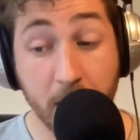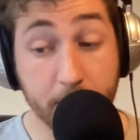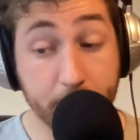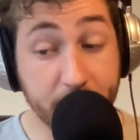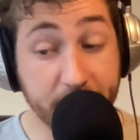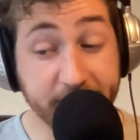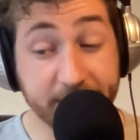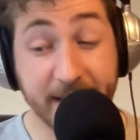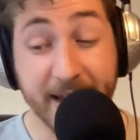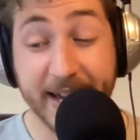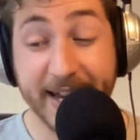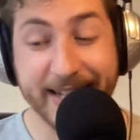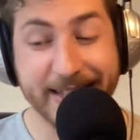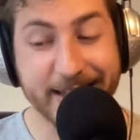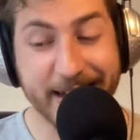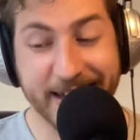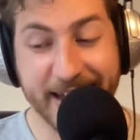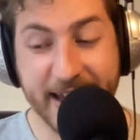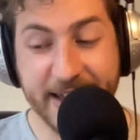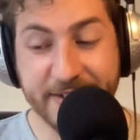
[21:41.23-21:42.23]
But in
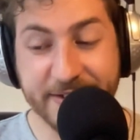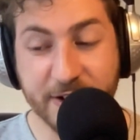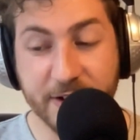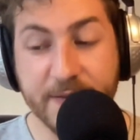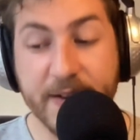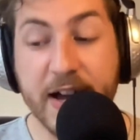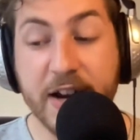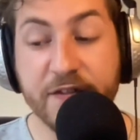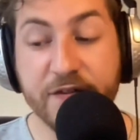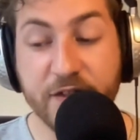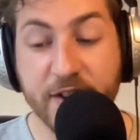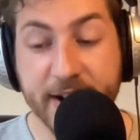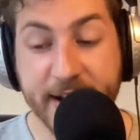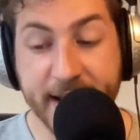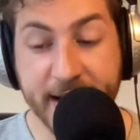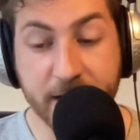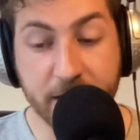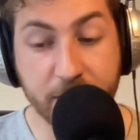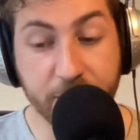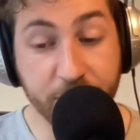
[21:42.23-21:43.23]
the case of Alfred
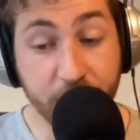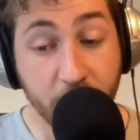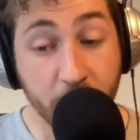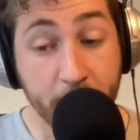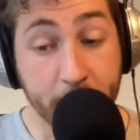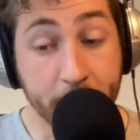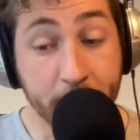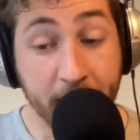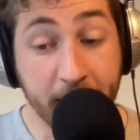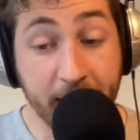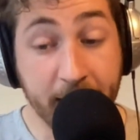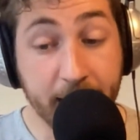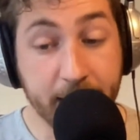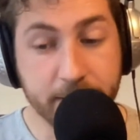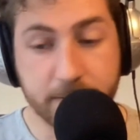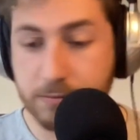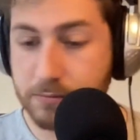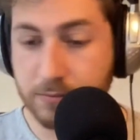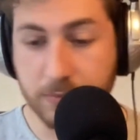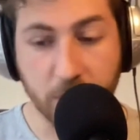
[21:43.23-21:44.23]
Inglethorpe,
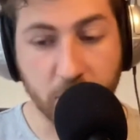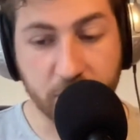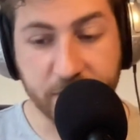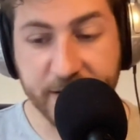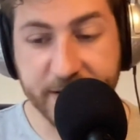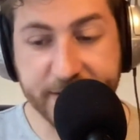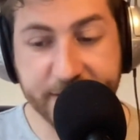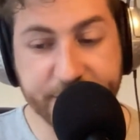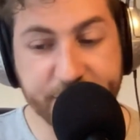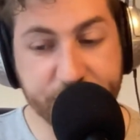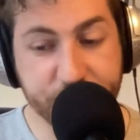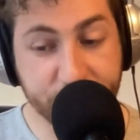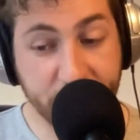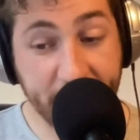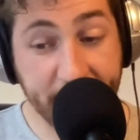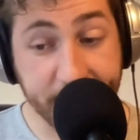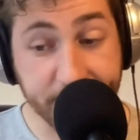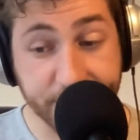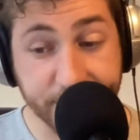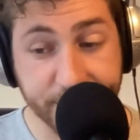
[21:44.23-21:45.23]
all this is
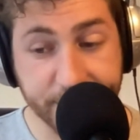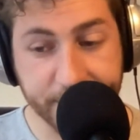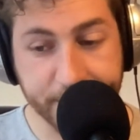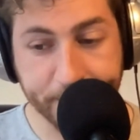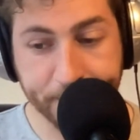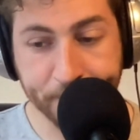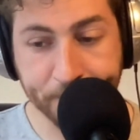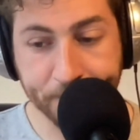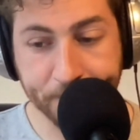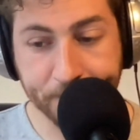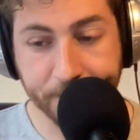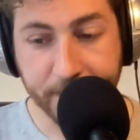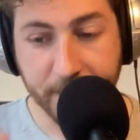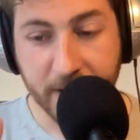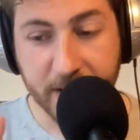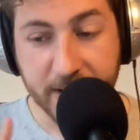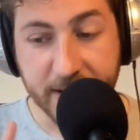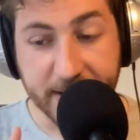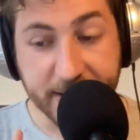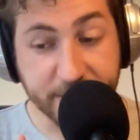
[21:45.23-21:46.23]
changed.
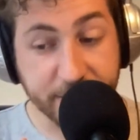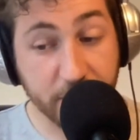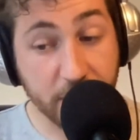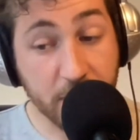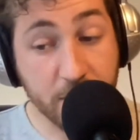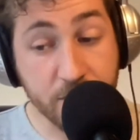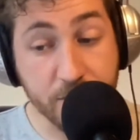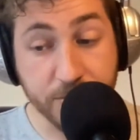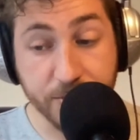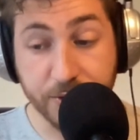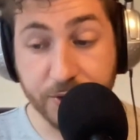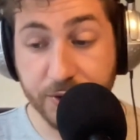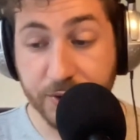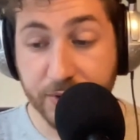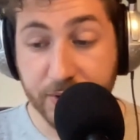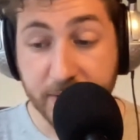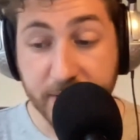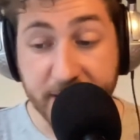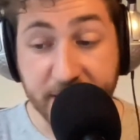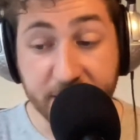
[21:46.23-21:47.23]
His clothes,
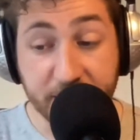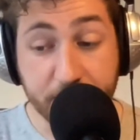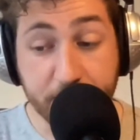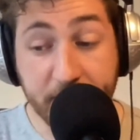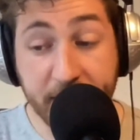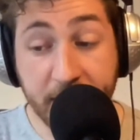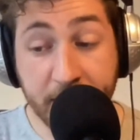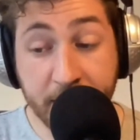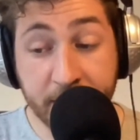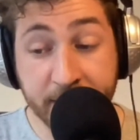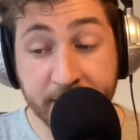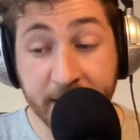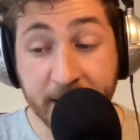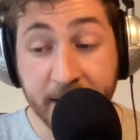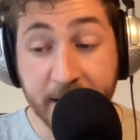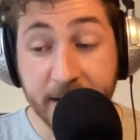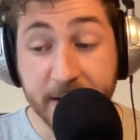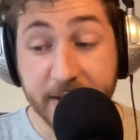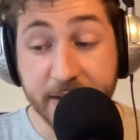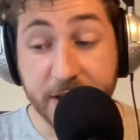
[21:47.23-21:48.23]
his beard,
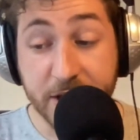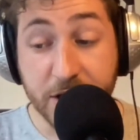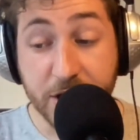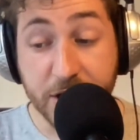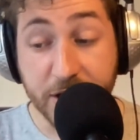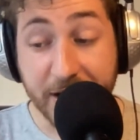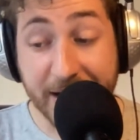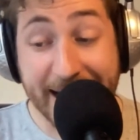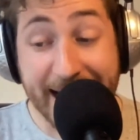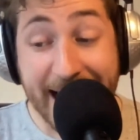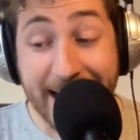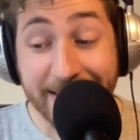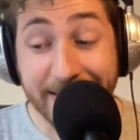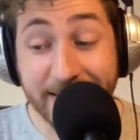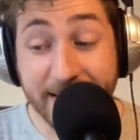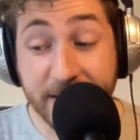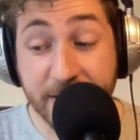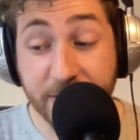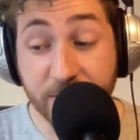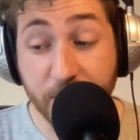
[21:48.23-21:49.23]
the
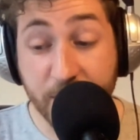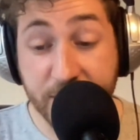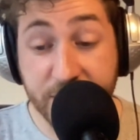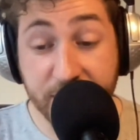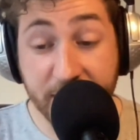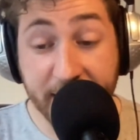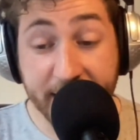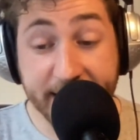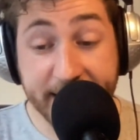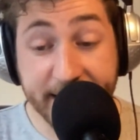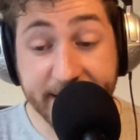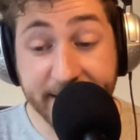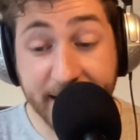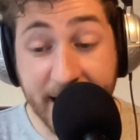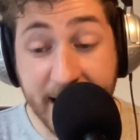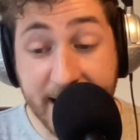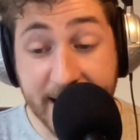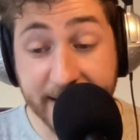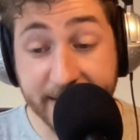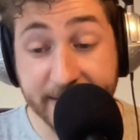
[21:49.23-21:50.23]
glasses which hide his
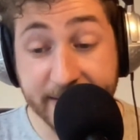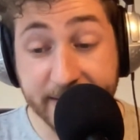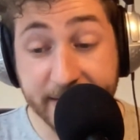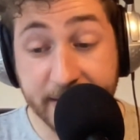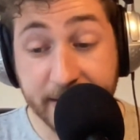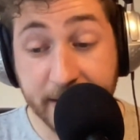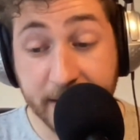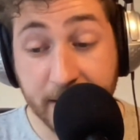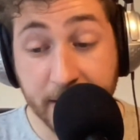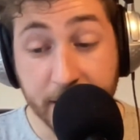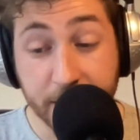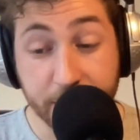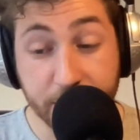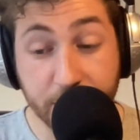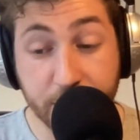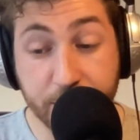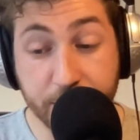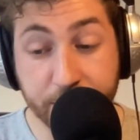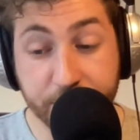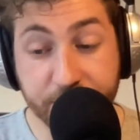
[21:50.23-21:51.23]
eyes,
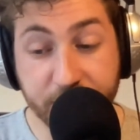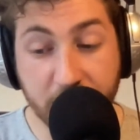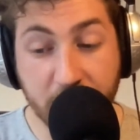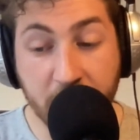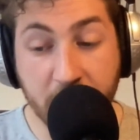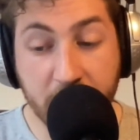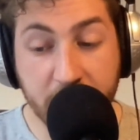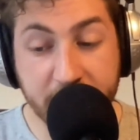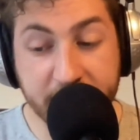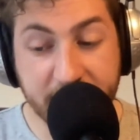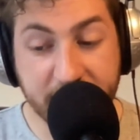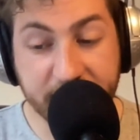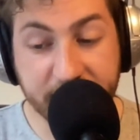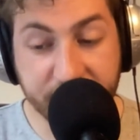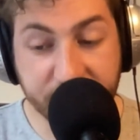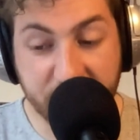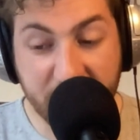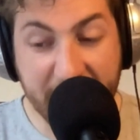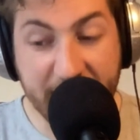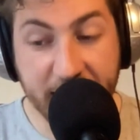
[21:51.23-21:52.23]
those are the
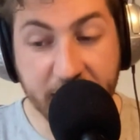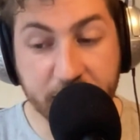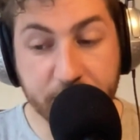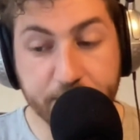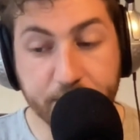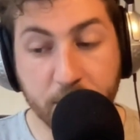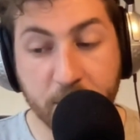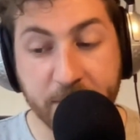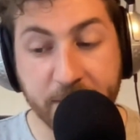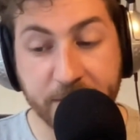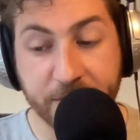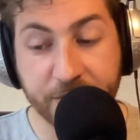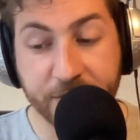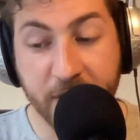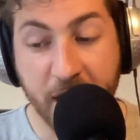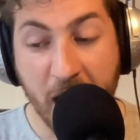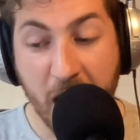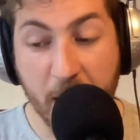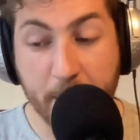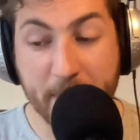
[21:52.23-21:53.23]
salient points
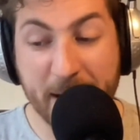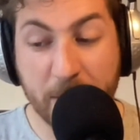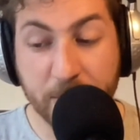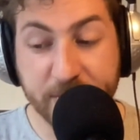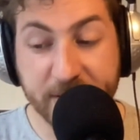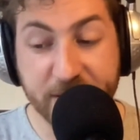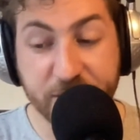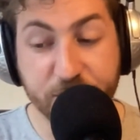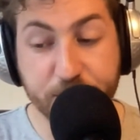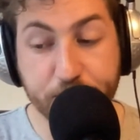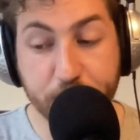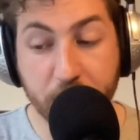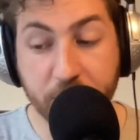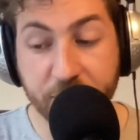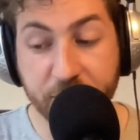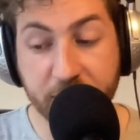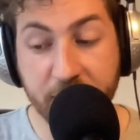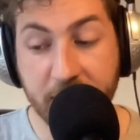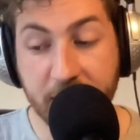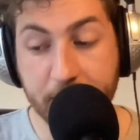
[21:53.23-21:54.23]
about his
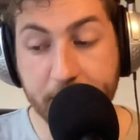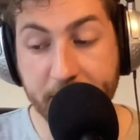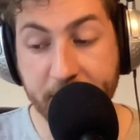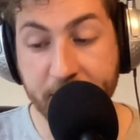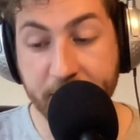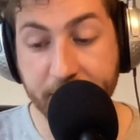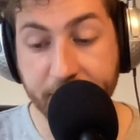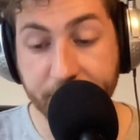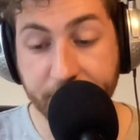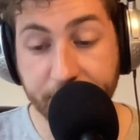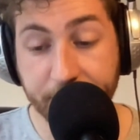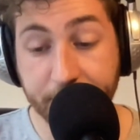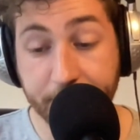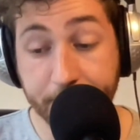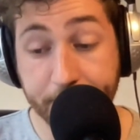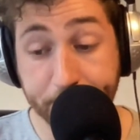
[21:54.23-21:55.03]
personal appearance.